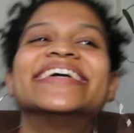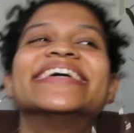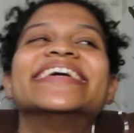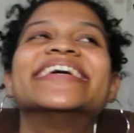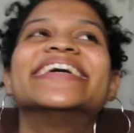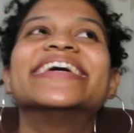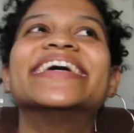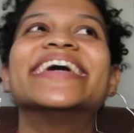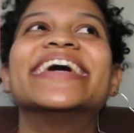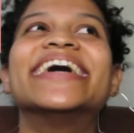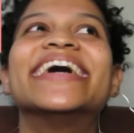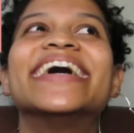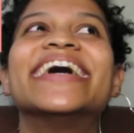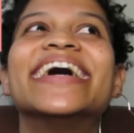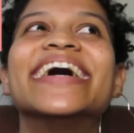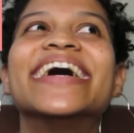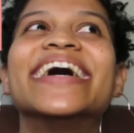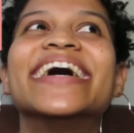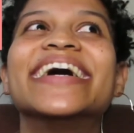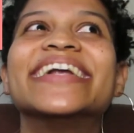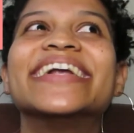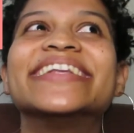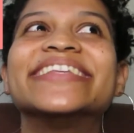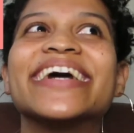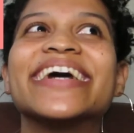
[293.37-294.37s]

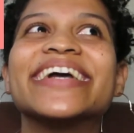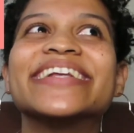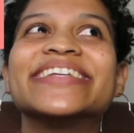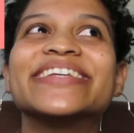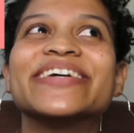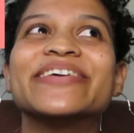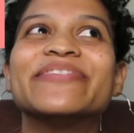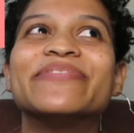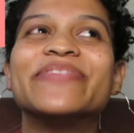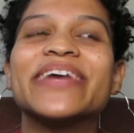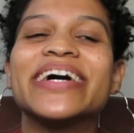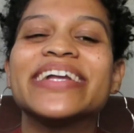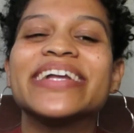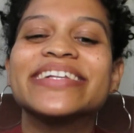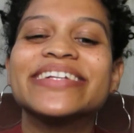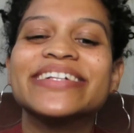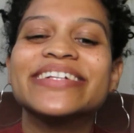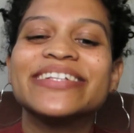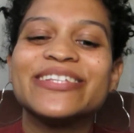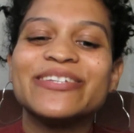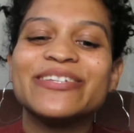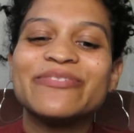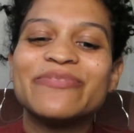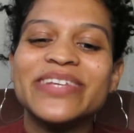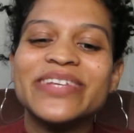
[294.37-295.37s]
Data bundle
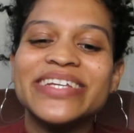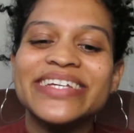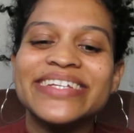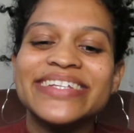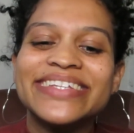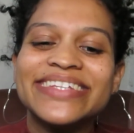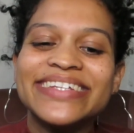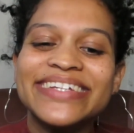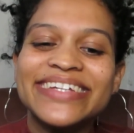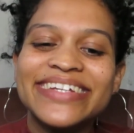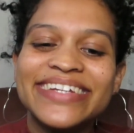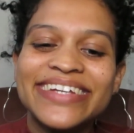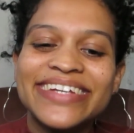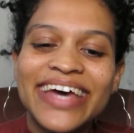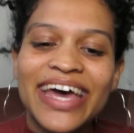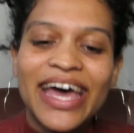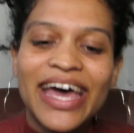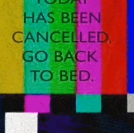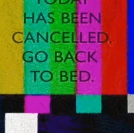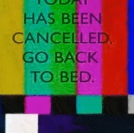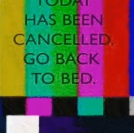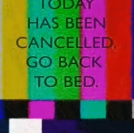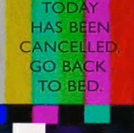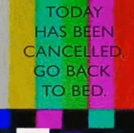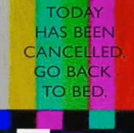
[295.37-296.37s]
depleted.
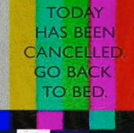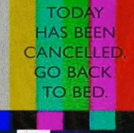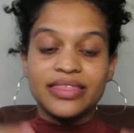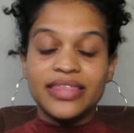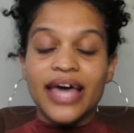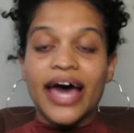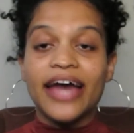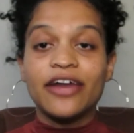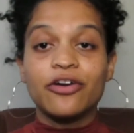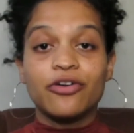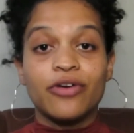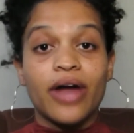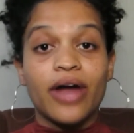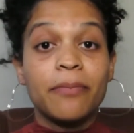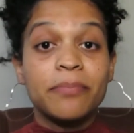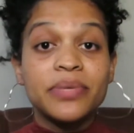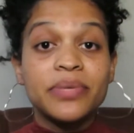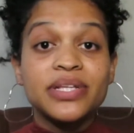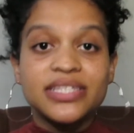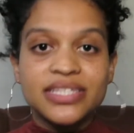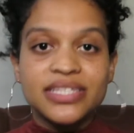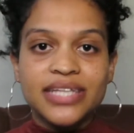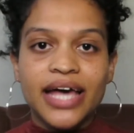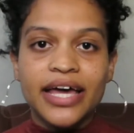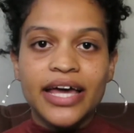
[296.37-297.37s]
That rapid
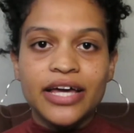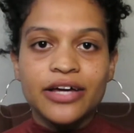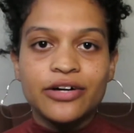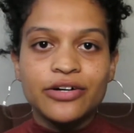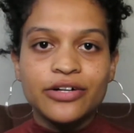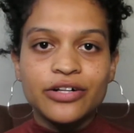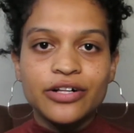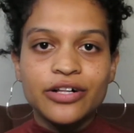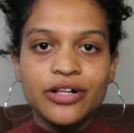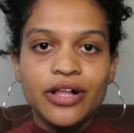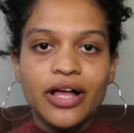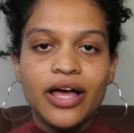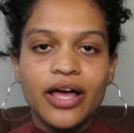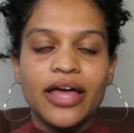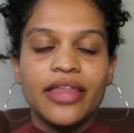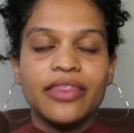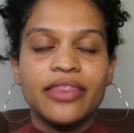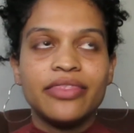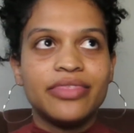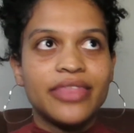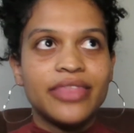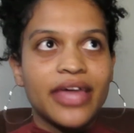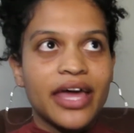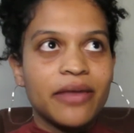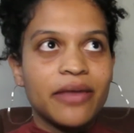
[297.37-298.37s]
cycle
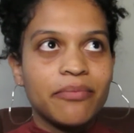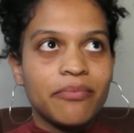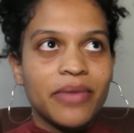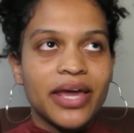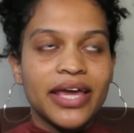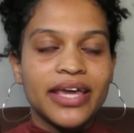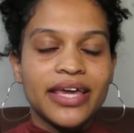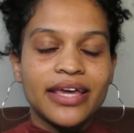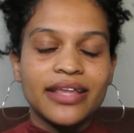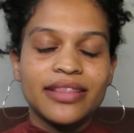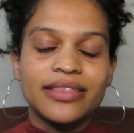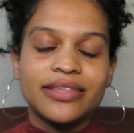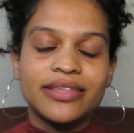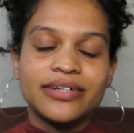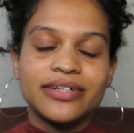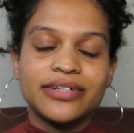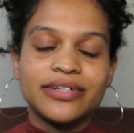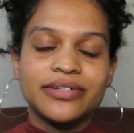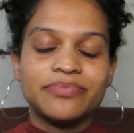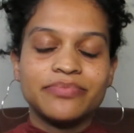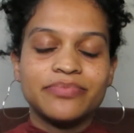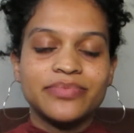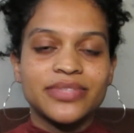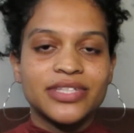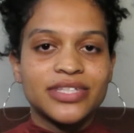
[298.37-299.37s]
then making
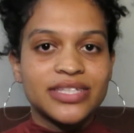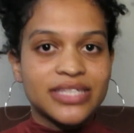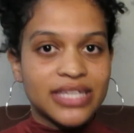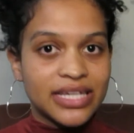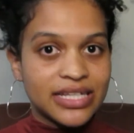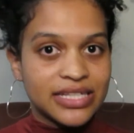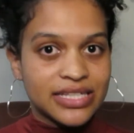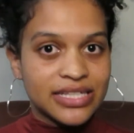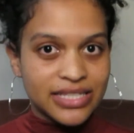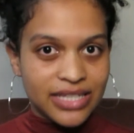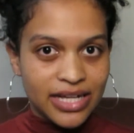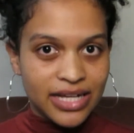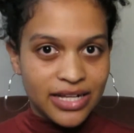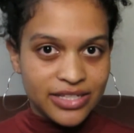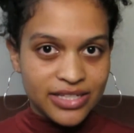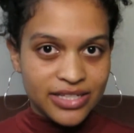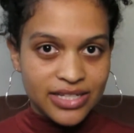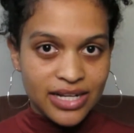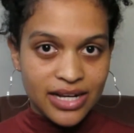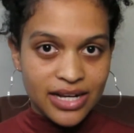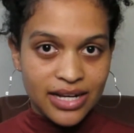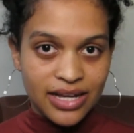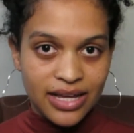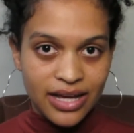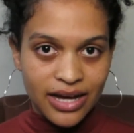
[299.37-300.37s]
the skin cells
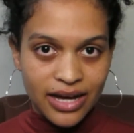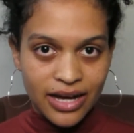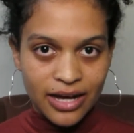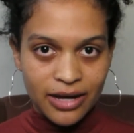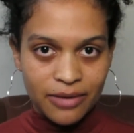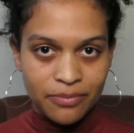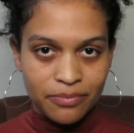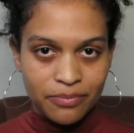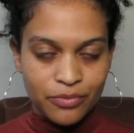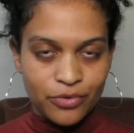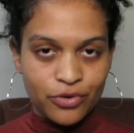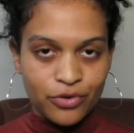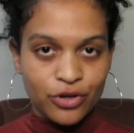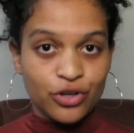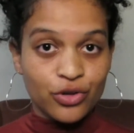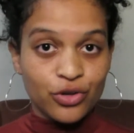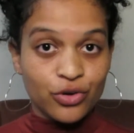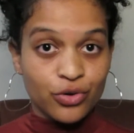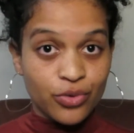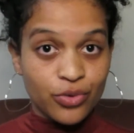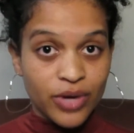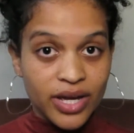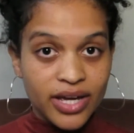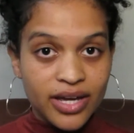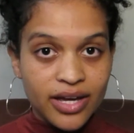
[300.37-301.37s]
renew
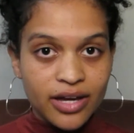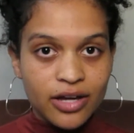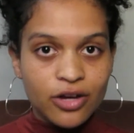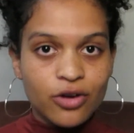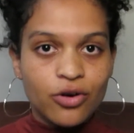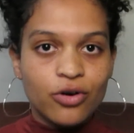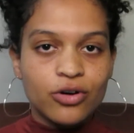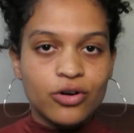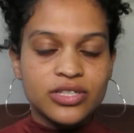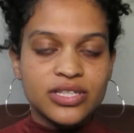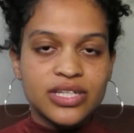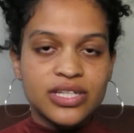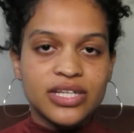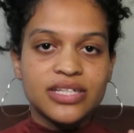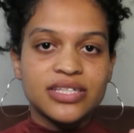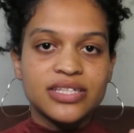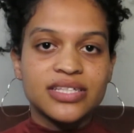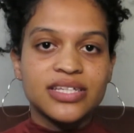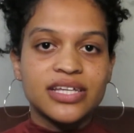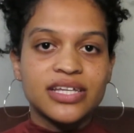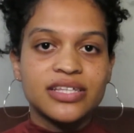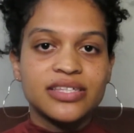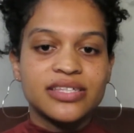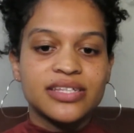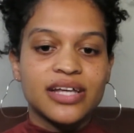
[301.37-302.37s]
quicker, causing
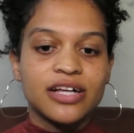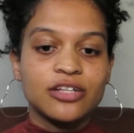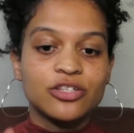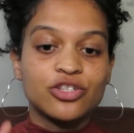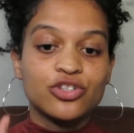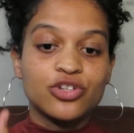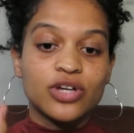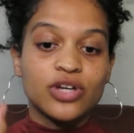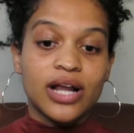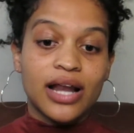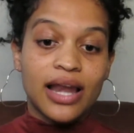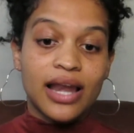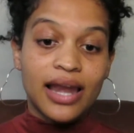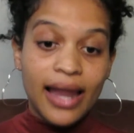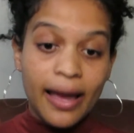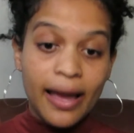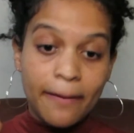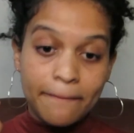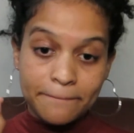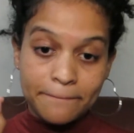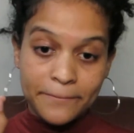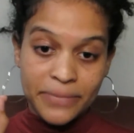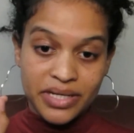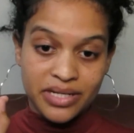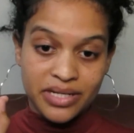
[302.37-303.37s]
skin cells to clump